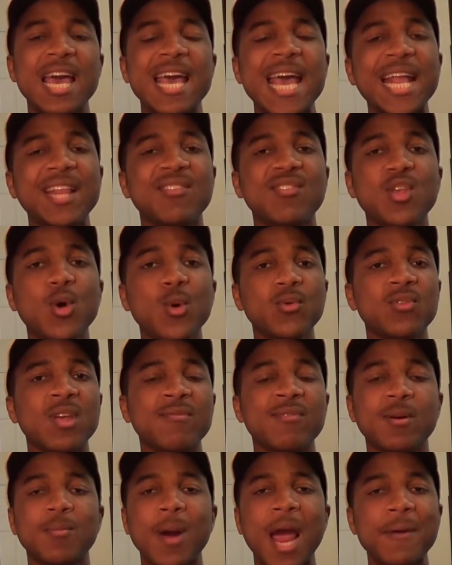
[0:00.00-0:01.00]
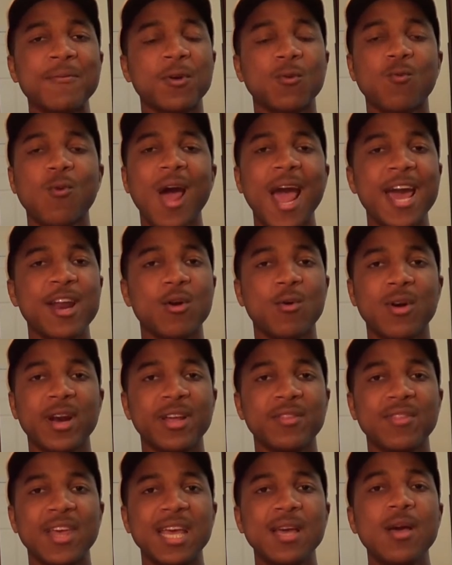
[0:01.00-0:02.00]
It's Saving Private Ryan or
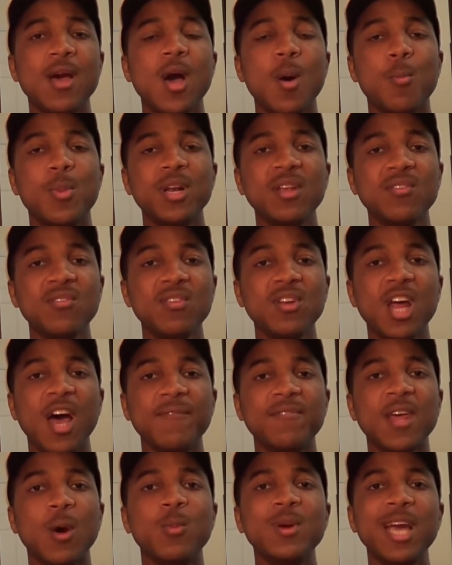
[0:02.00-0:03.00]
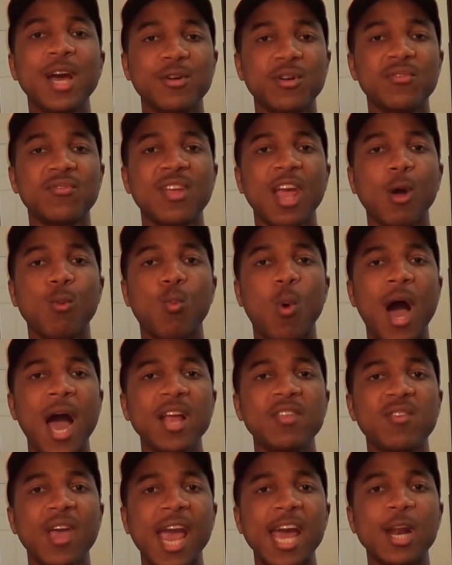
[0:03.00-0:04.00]
anything, but it's enough that we understand
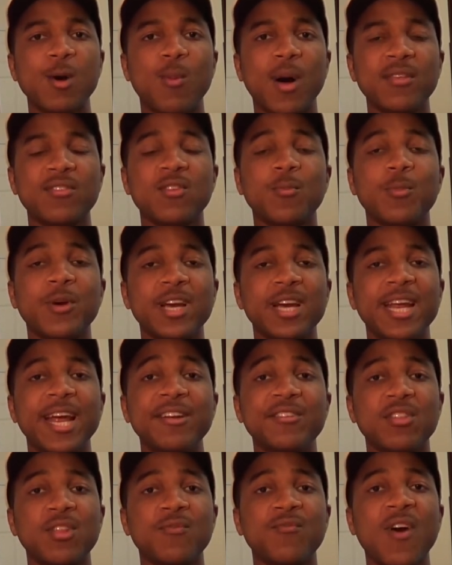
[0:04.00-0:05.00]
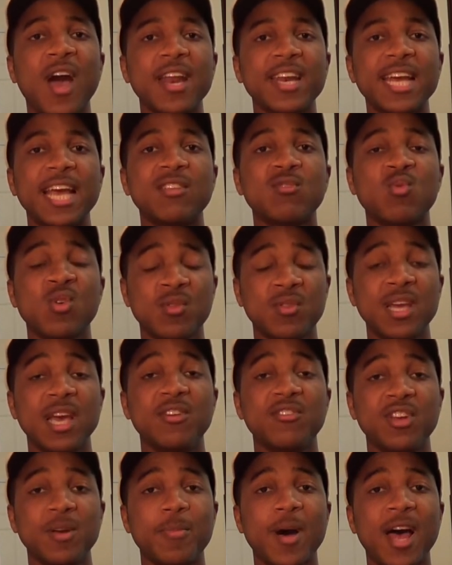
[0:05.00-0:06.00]
why Diana wants to bring it into the fighting as quickly
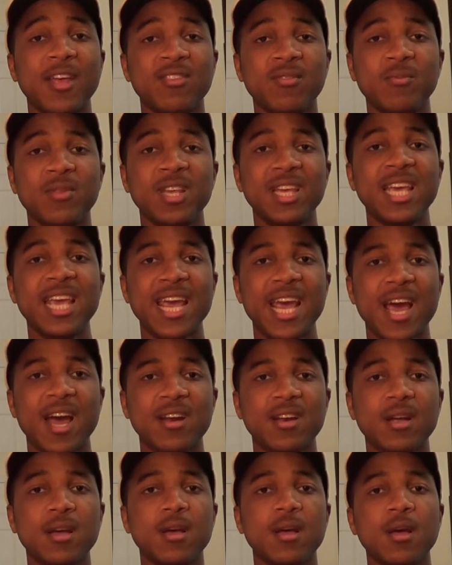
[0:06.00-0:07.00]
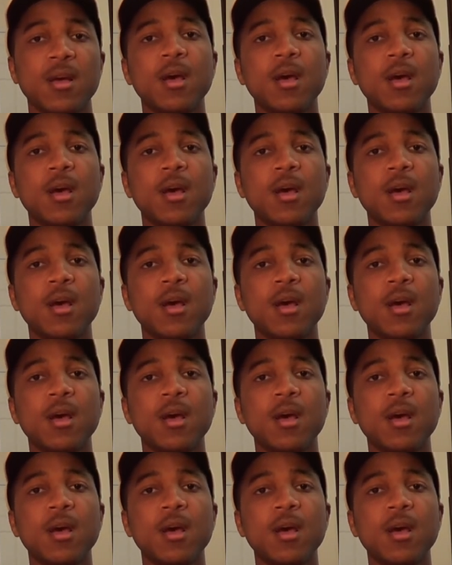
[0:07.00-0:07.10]
as she possibly can.